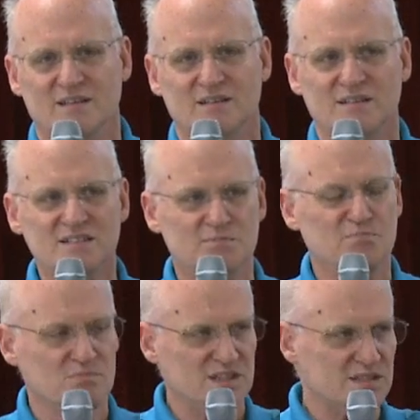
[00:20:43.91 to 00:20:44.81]

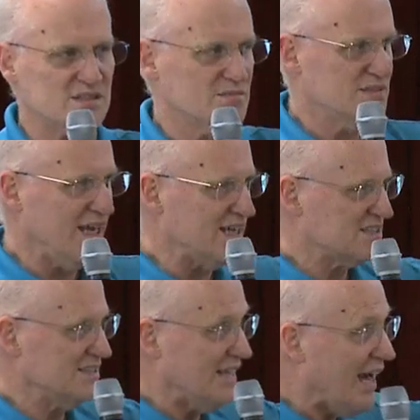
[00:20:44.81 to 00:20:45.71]
this
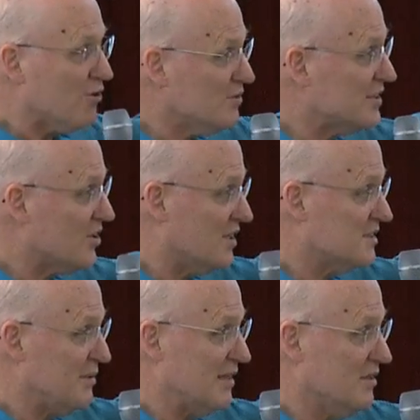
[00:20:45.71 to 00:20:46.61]
text not only
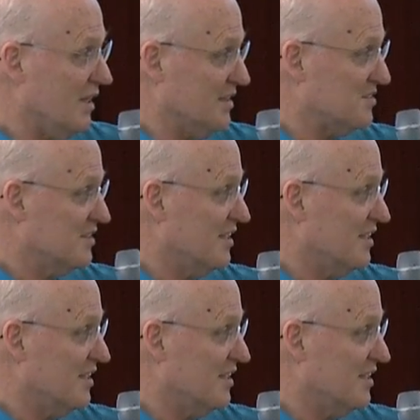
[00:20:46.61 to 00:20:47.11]
talks about lust,